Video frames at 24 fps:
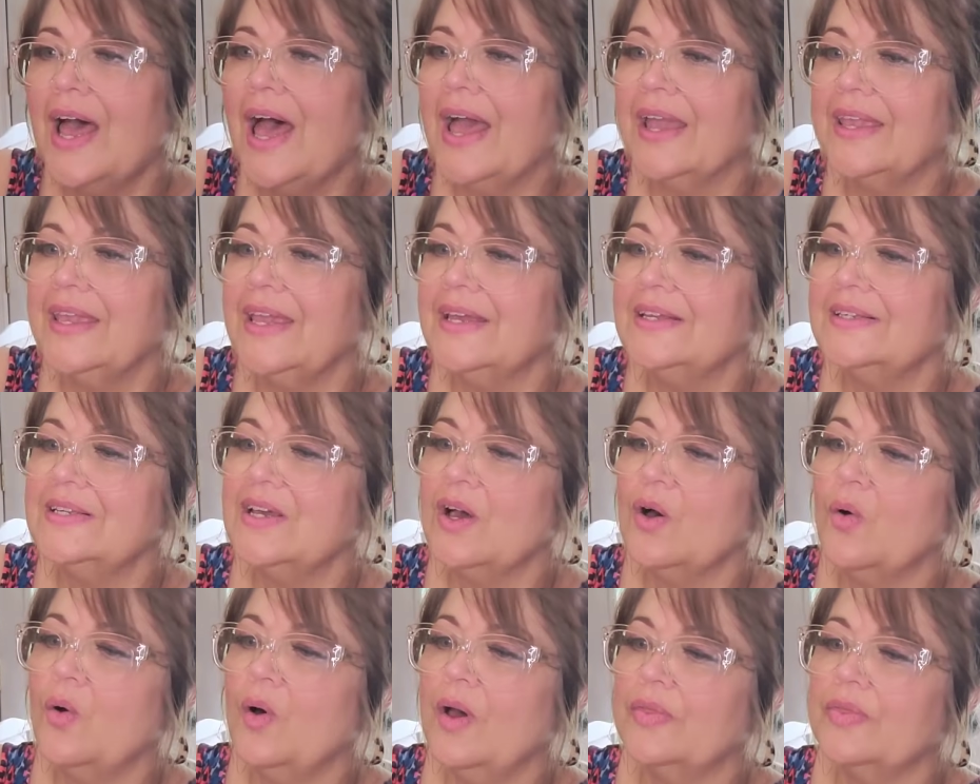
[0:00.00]
I can't
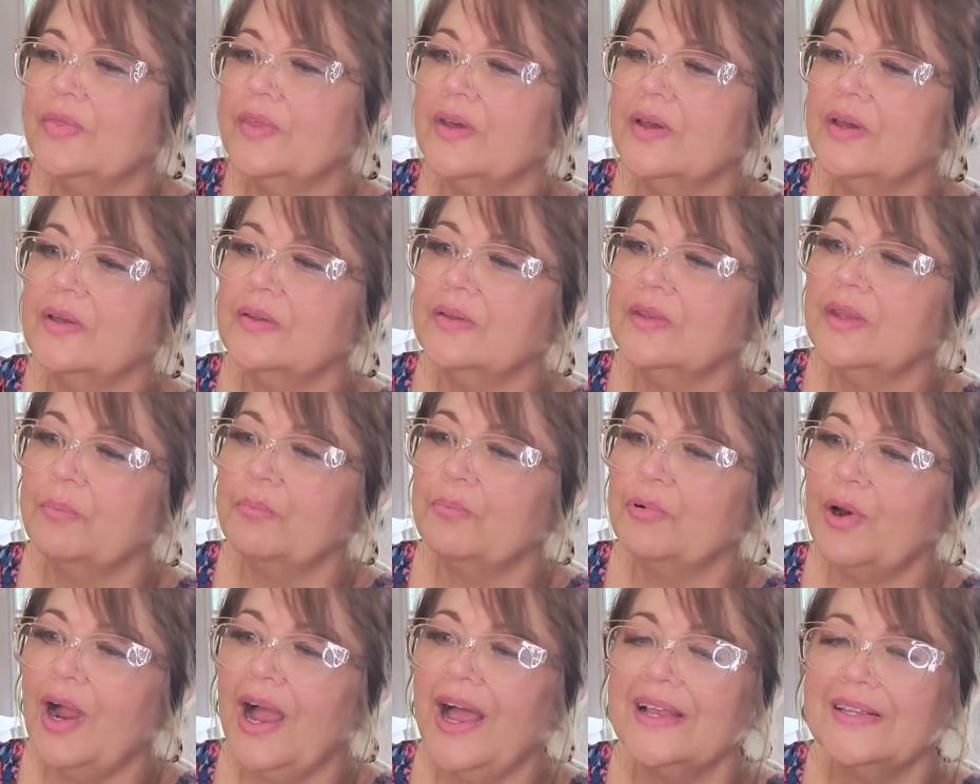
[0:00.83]
tell what the
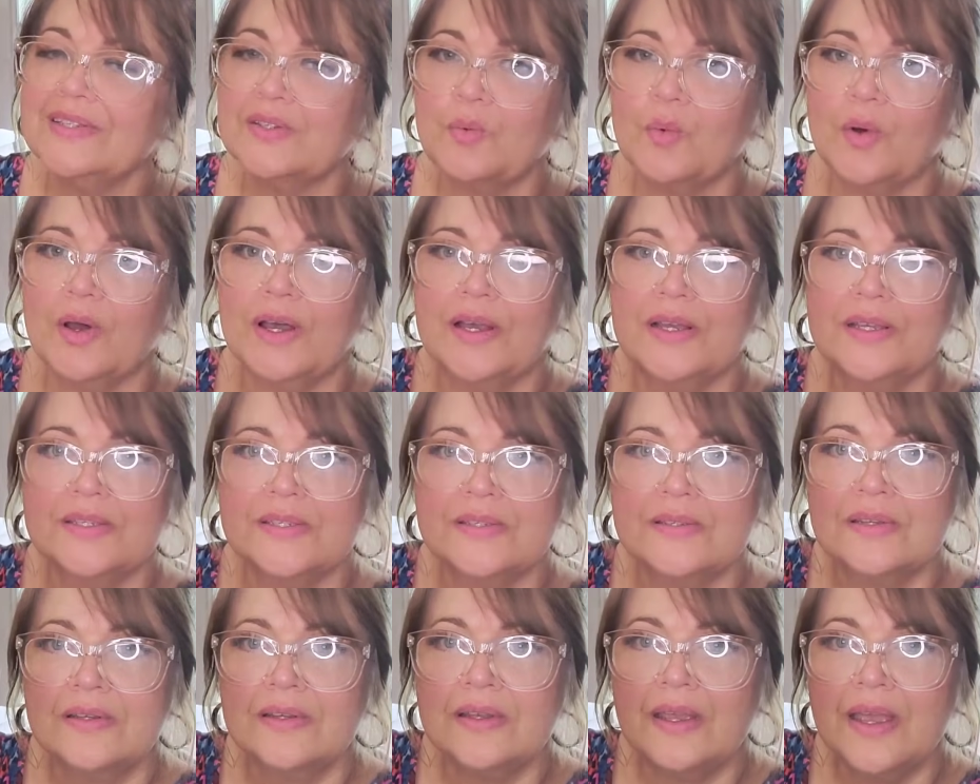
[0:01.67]
price
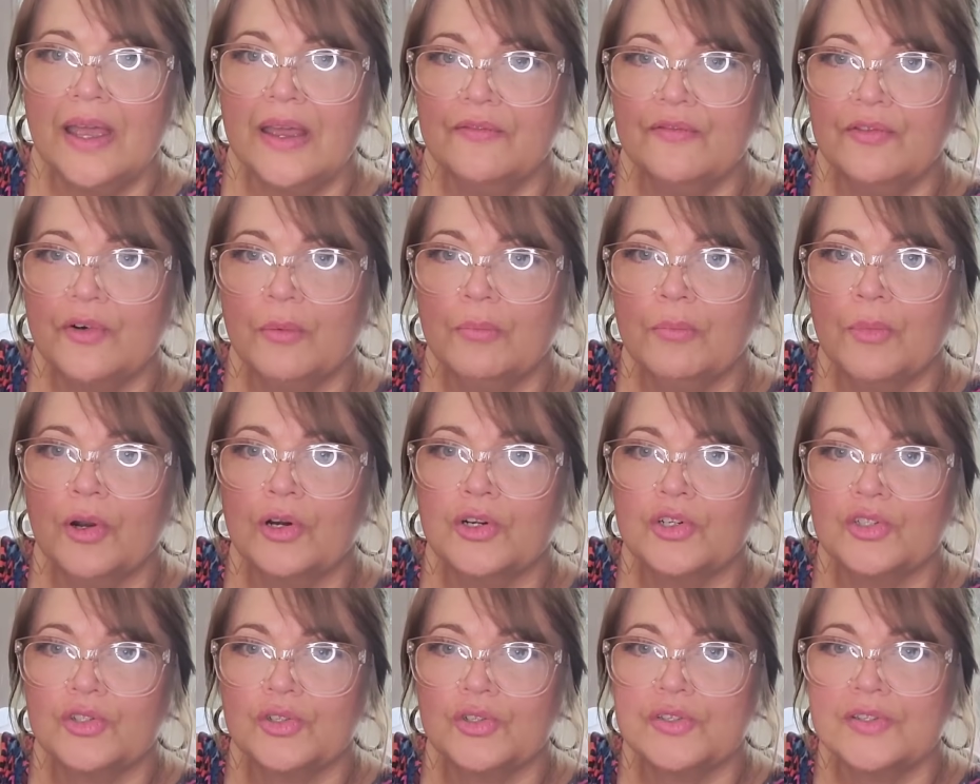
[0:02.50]
was from
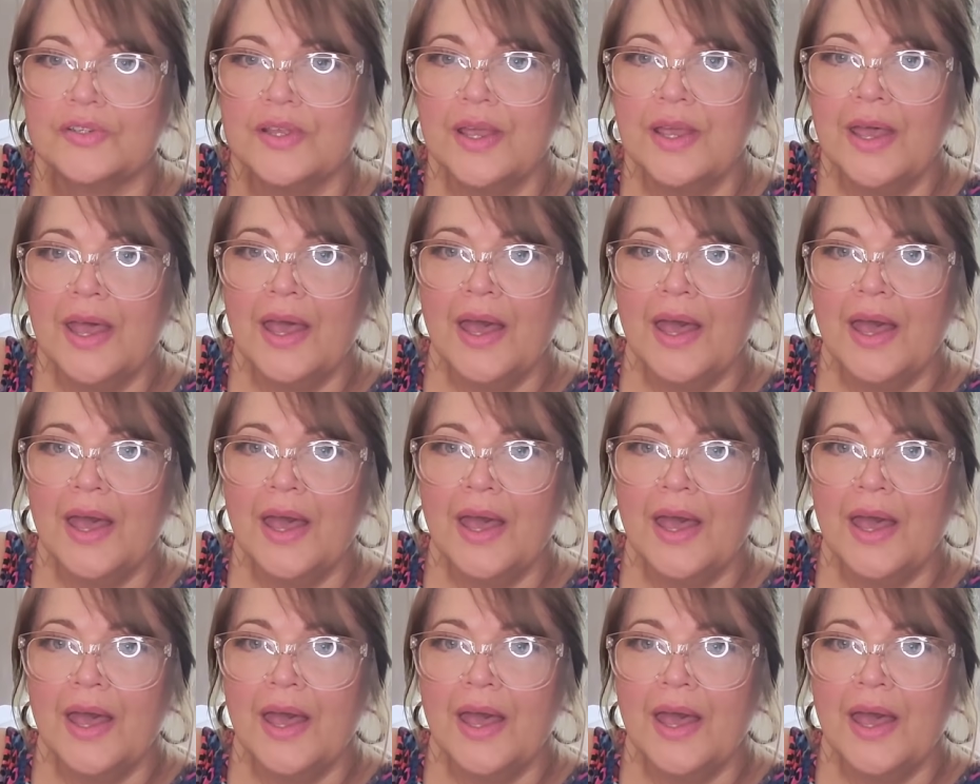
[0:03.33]
Marshall's.